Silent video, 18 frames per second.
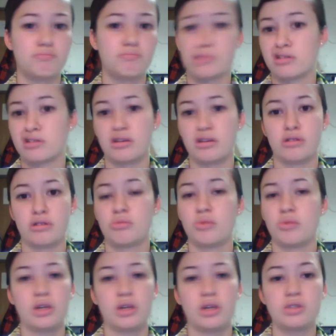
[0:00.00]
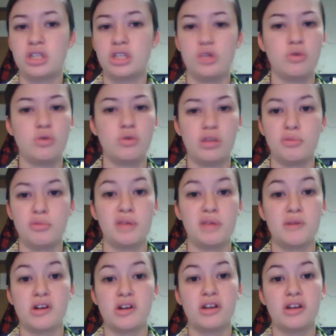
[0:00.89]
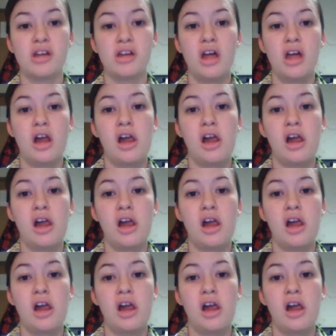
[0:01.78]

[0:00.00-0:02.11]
I don't know, what else can you really blame it on?